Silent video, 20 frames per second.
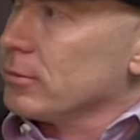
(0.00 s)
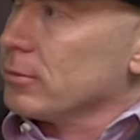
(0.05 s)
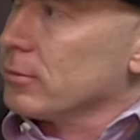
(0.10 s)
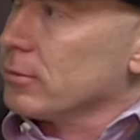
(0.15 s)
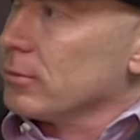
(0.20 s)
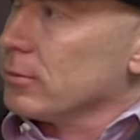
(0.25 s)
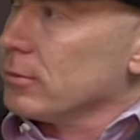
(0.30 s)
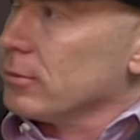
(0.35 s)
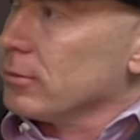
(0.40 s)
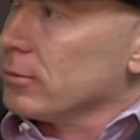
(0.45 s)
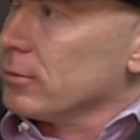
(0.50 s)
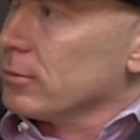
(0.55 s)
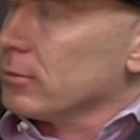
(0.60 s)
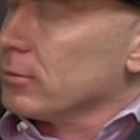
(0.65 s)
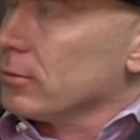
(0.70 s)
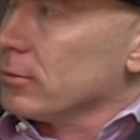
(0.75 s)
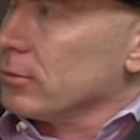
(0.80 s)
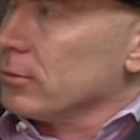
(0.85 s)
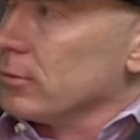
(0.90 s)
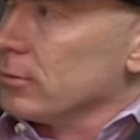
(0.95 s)

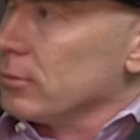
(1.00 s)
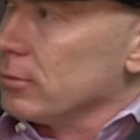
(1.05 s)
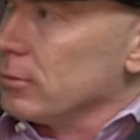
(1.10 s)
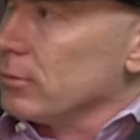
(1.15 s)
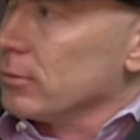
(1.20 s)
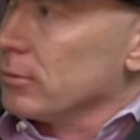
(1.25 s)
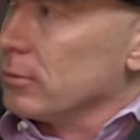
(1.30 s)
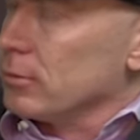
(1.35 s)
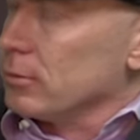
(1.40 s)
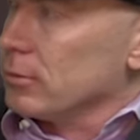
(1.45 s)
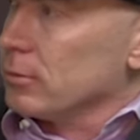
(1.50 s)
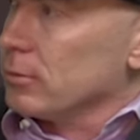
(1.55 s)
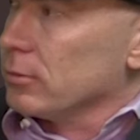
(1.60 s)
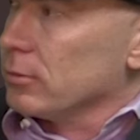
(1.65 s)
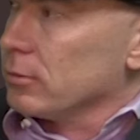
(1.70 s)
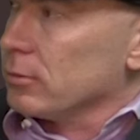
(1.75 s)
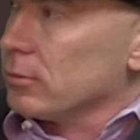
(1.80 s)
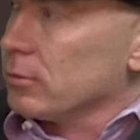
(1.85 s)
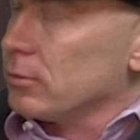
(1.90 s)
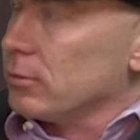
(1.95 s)

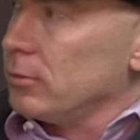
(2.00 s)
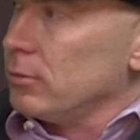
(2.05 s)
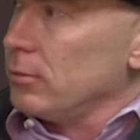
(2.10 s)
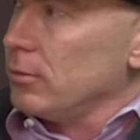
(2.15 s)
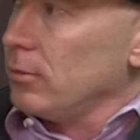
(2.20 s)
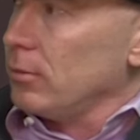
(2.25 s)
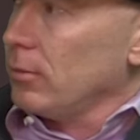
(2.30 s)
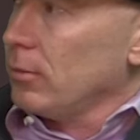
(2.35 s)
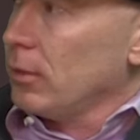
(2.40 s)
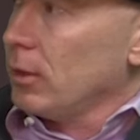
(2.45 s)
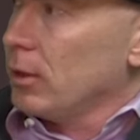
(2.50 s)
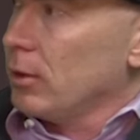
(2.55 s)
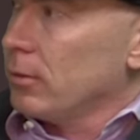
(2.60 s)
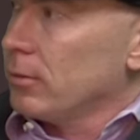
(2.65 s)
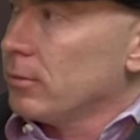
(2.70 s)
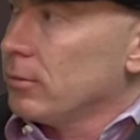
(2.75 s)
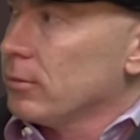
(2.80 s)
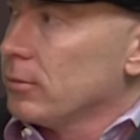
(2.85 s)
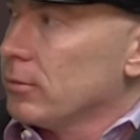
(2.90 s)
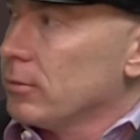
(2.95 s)

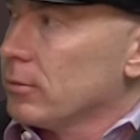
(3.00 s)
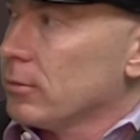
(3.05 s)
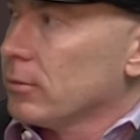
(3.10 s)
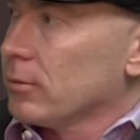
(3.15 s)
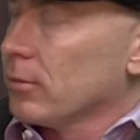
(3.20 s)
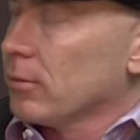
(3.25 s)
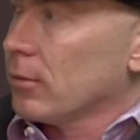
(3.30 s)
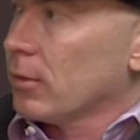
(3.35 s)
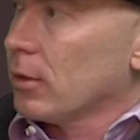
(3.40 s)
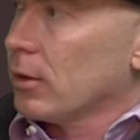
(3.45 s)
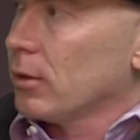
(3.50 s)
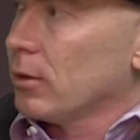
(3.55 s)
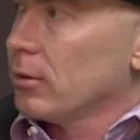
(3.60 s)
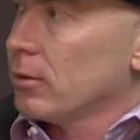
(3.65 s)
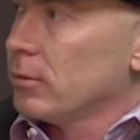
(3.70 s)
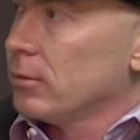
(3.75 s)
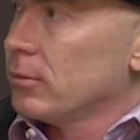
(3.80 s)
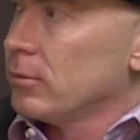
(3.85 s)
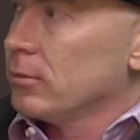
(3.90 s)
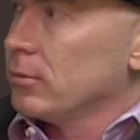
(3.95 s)

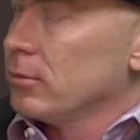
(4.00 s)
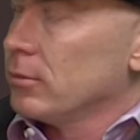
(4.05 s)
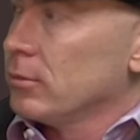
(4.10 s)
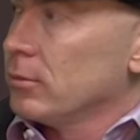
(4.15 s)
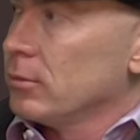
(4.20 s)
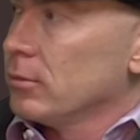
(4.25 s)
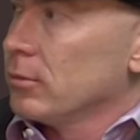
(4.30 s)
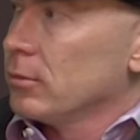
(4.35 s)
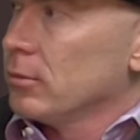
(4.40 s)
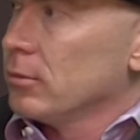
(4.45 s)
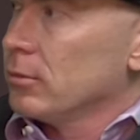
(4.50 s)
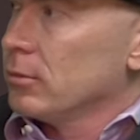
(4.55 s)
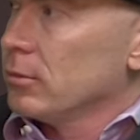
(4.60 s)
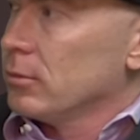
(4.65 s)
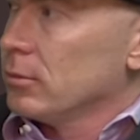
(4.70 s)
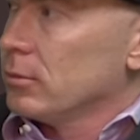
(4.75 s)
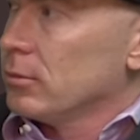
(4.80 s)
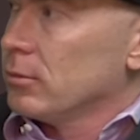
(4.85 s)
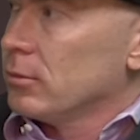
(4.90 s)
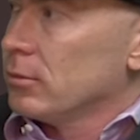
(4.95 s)

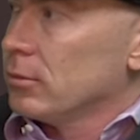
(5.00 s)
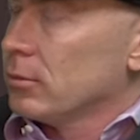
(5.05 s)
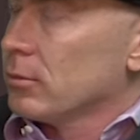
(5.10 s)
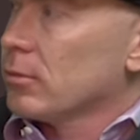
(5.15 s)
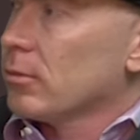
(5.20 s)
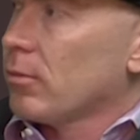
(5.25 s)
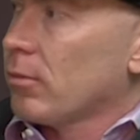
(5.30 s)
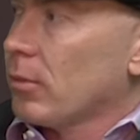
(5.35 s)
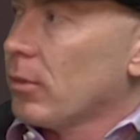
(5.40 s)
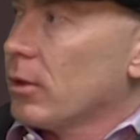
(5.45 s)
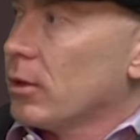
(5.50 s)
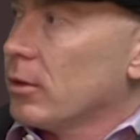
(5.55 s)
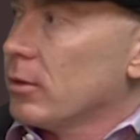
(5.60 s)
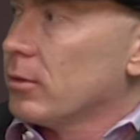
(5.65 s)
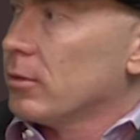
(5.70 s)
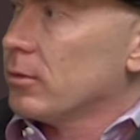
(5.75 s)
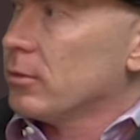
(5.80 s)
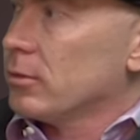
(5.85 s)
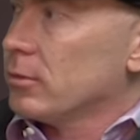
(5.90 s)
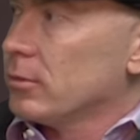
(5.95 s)

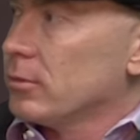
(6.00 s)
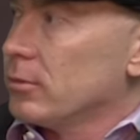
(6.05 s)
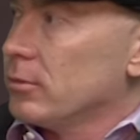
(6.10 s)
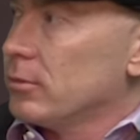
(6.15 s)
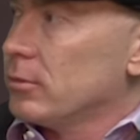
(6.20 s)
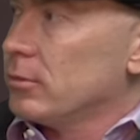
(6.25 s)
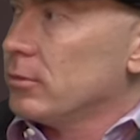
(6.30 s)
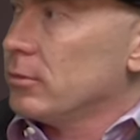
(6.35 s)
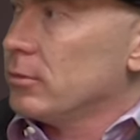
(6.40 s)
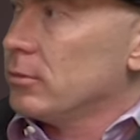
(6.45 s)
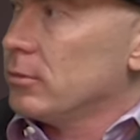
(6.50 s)
The person shown says nothing.